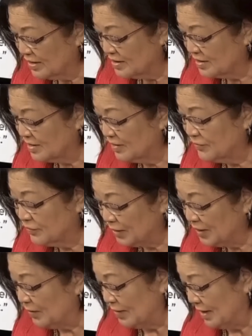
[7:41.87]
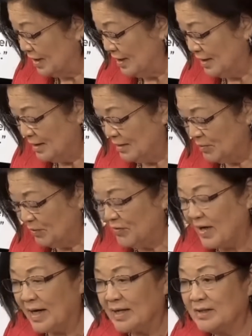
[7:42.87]
entity frequently
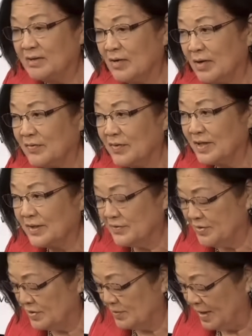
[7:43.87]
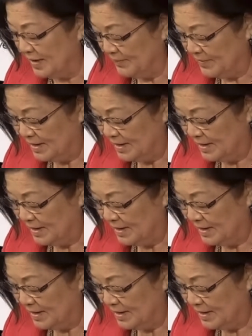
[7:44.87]
provide or offer gifts to me?